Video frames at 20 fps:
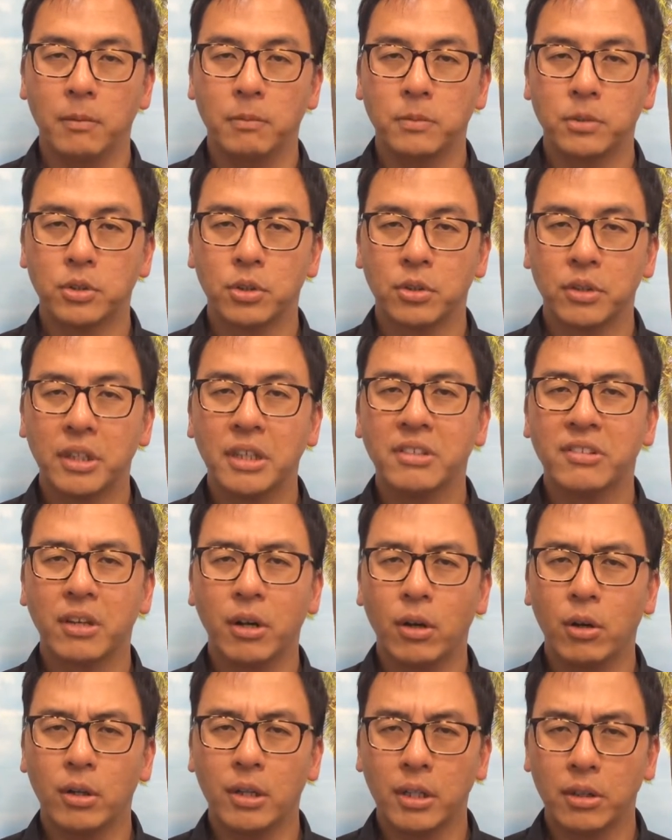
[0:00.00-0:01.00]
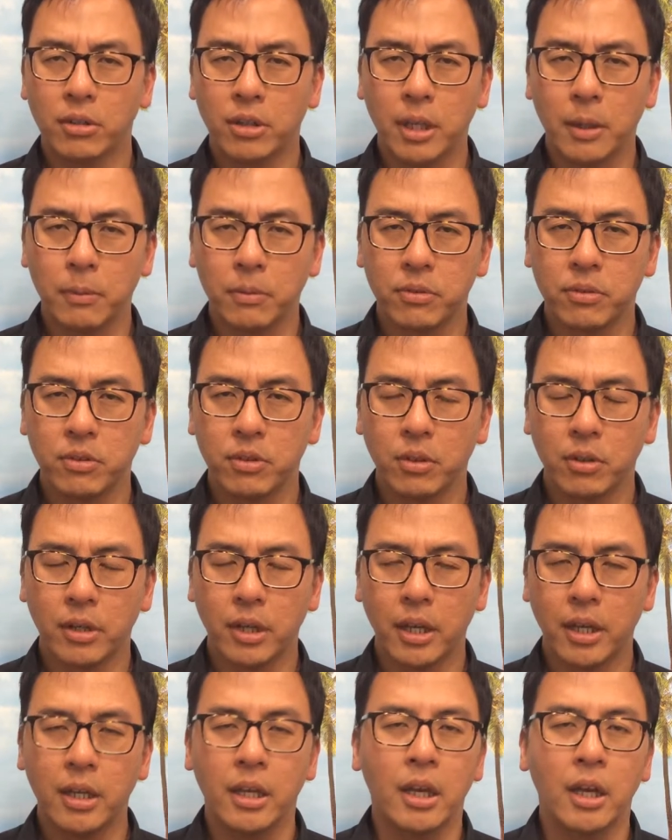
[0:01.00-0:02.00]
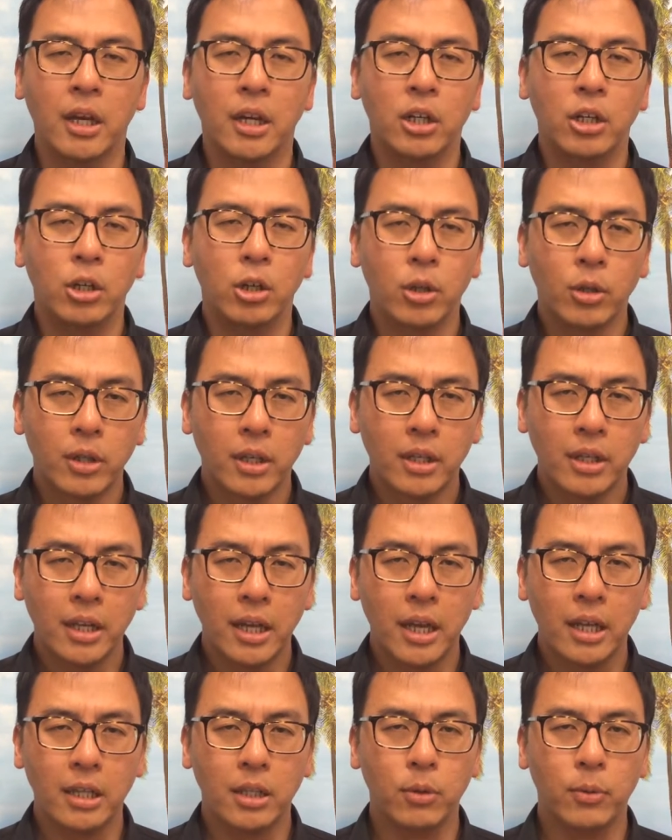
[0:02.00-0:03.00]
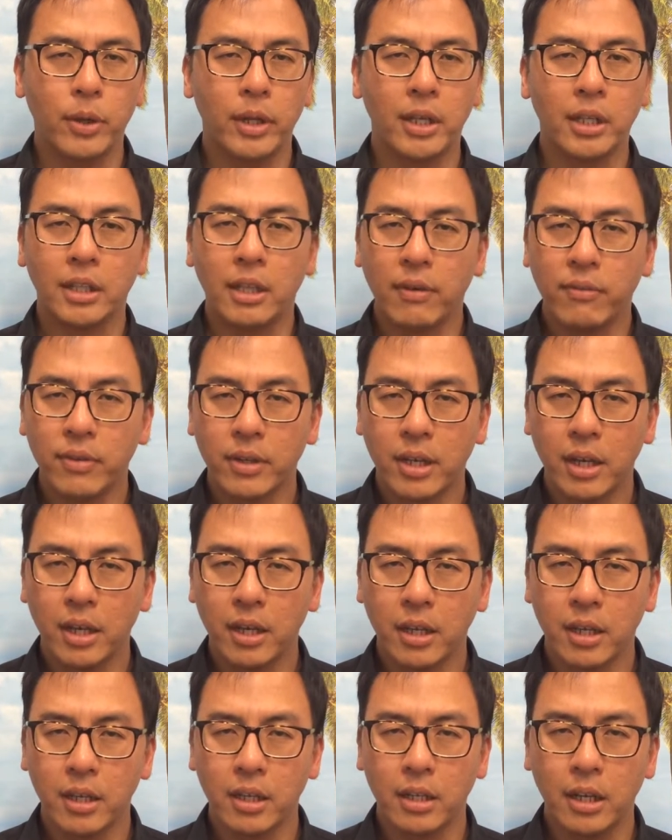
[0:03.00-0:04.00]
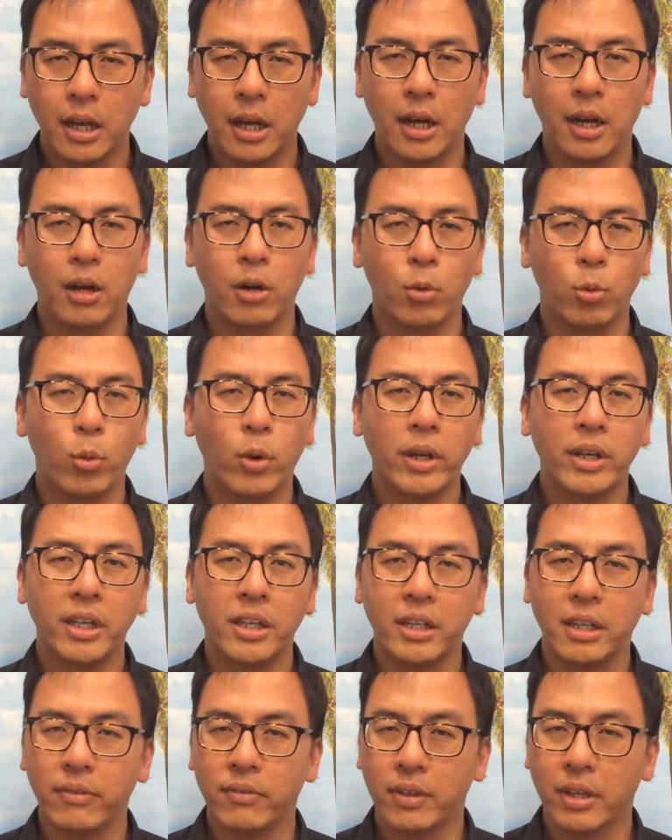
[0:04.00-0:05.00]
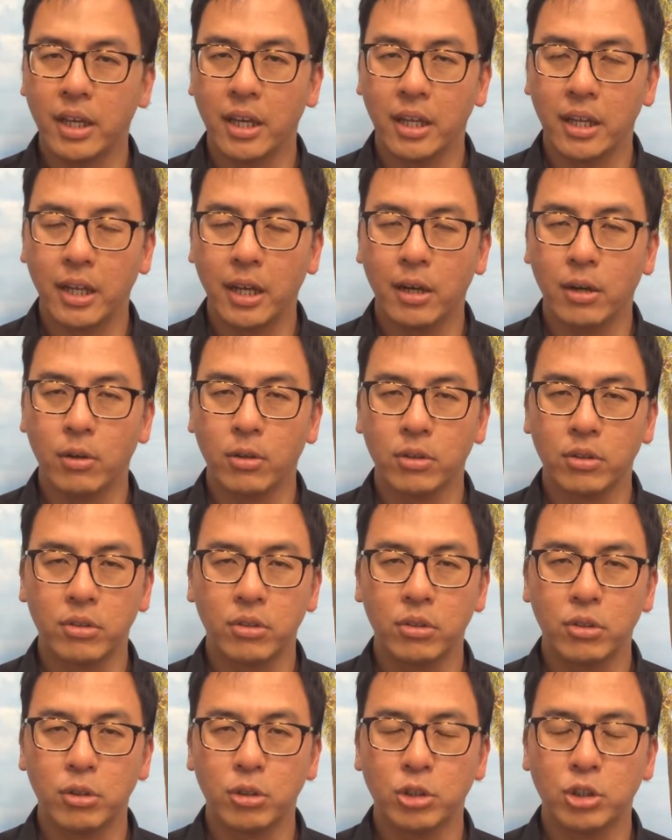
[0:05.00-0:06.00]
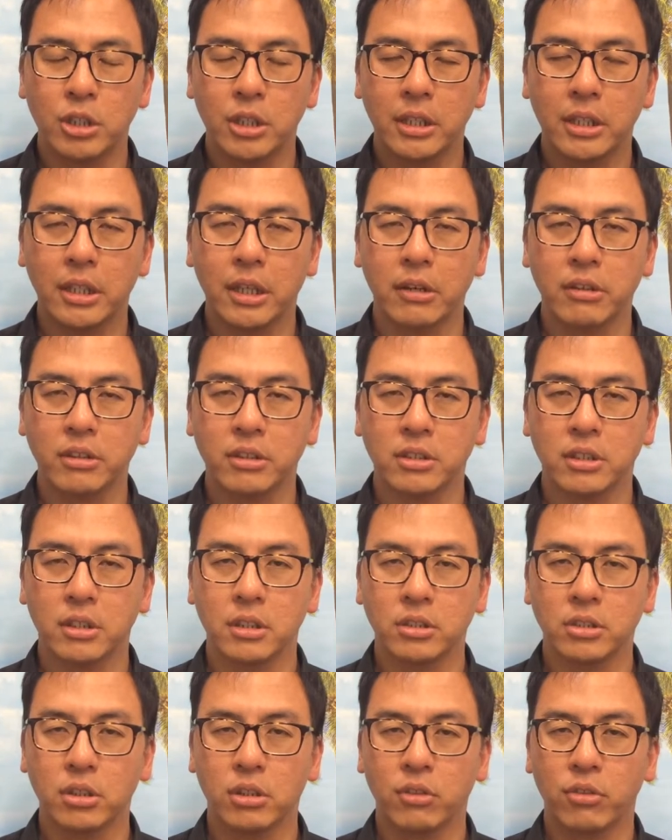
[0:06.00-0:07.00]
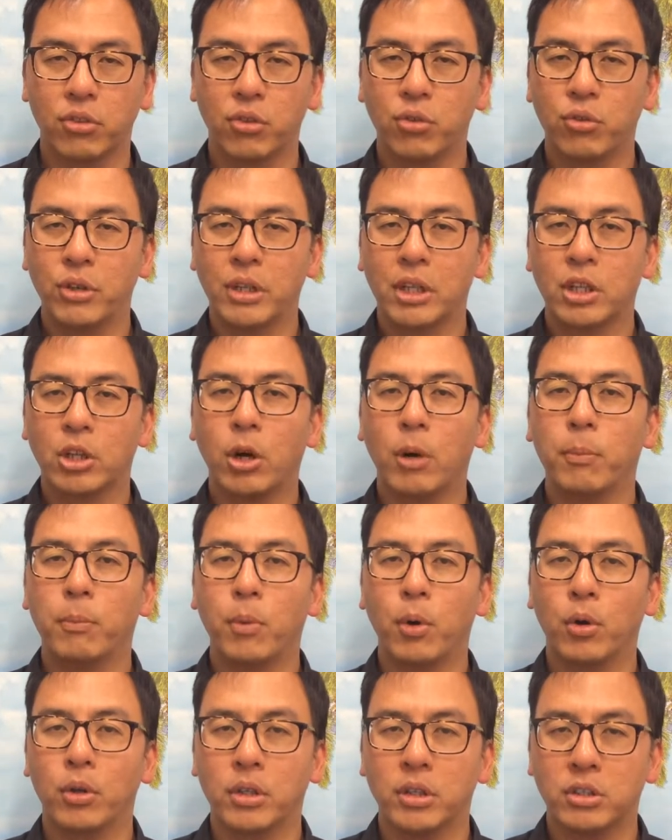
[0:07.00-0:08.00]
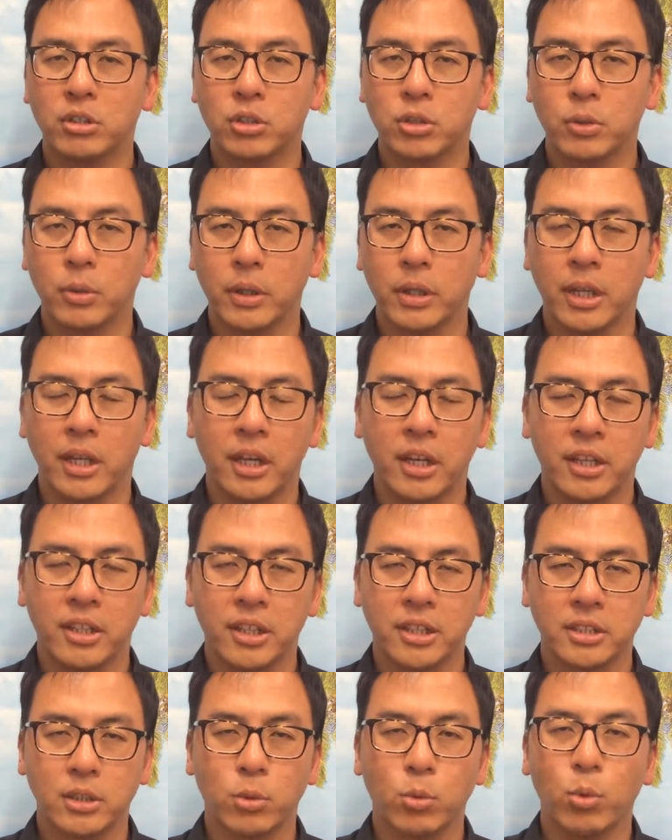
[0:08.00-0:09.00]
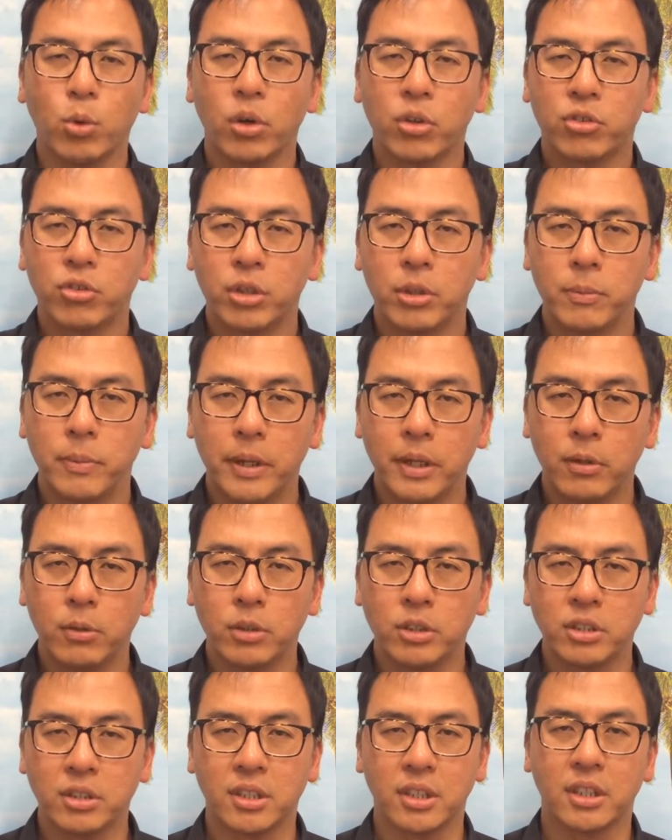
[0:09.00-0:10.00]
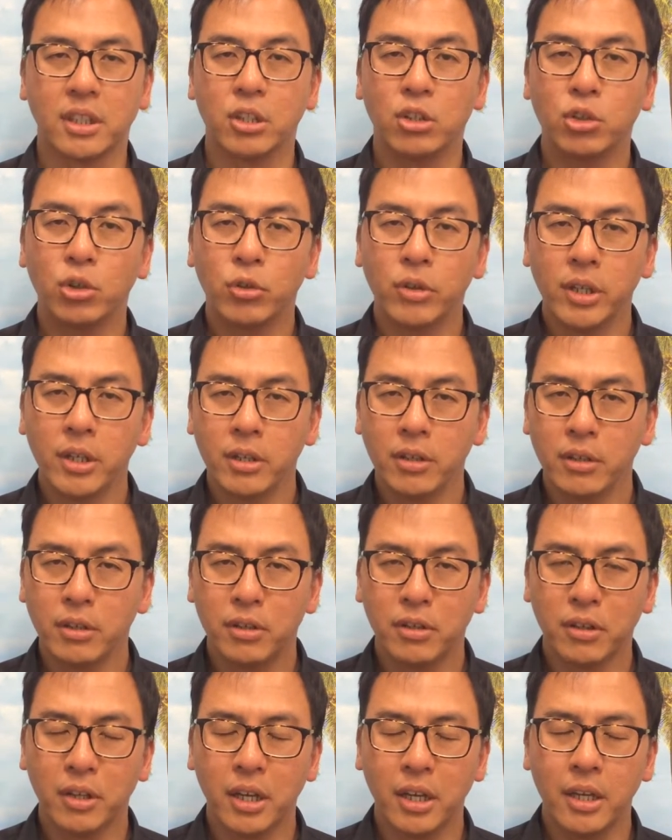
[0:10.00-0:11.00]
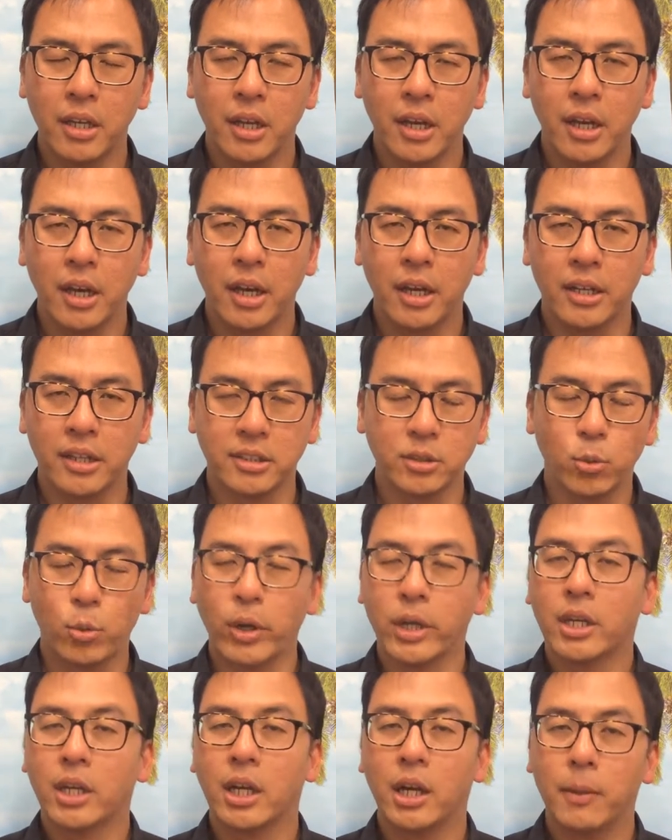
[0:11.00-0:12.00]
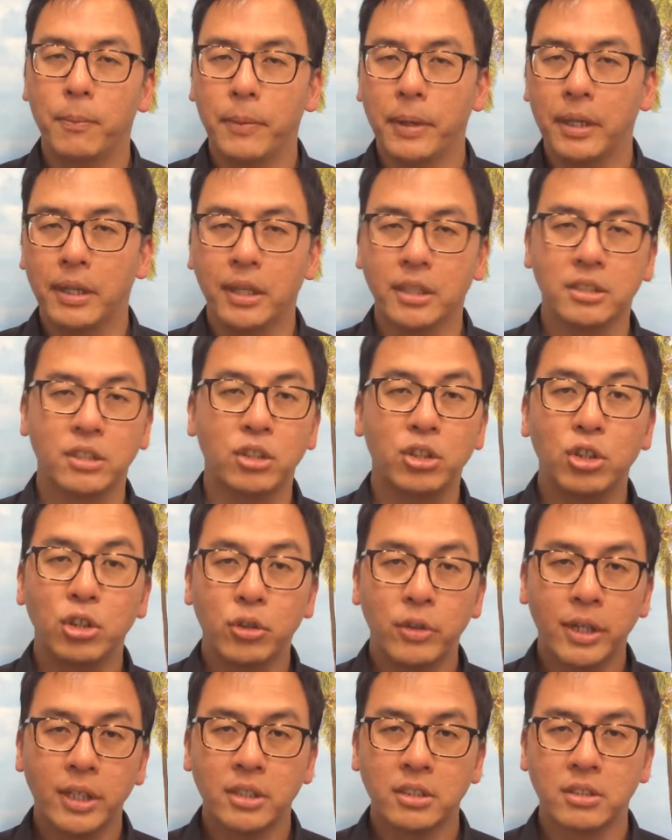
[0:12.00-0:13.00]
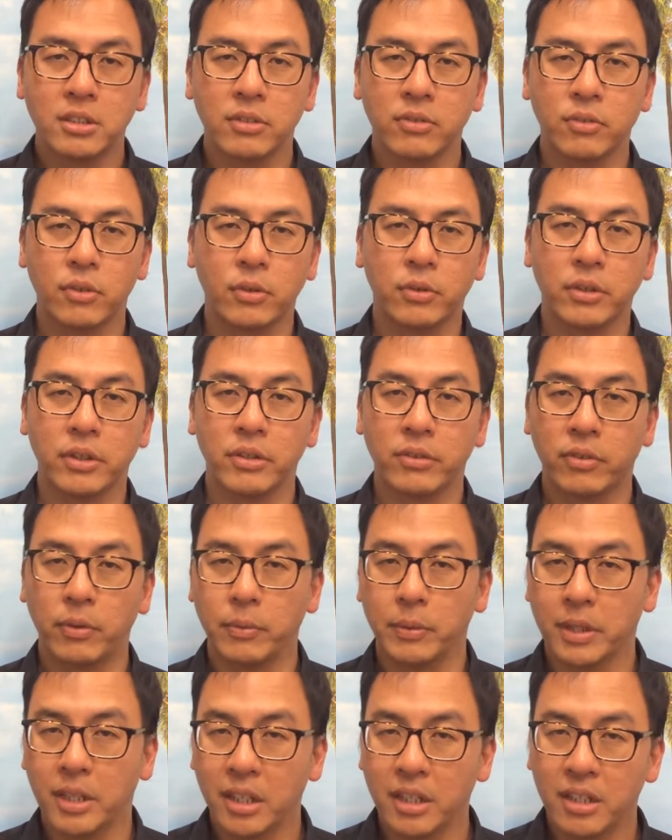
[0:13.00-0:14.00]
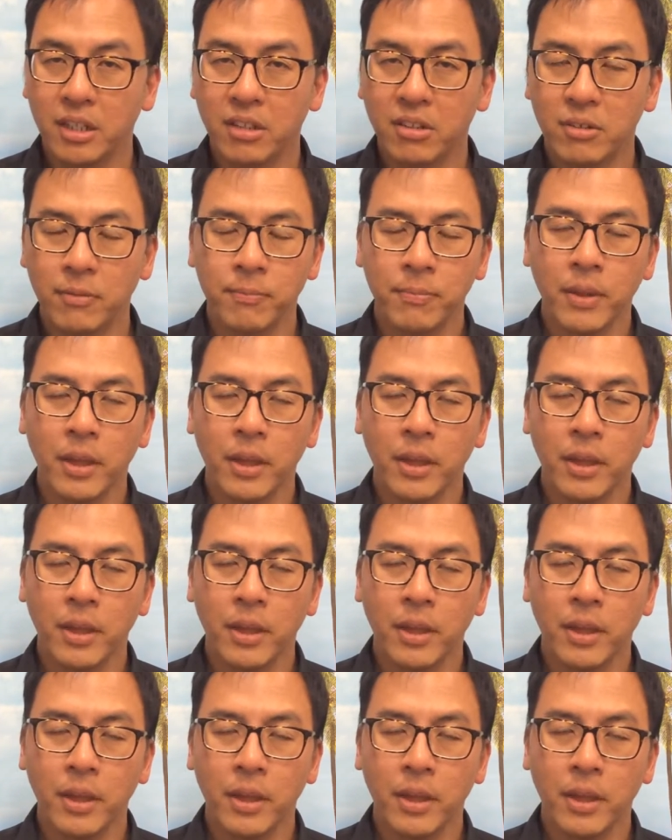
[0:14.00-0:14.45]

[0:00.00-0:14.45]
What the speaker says: So these are all little tips, okay. Looking at the way they defecate, what they defecate out, usually there is a sort of three components to it. There's a watery bit, which is like the urine, okay, and there's a white color bit, there's a urates from the kidneys,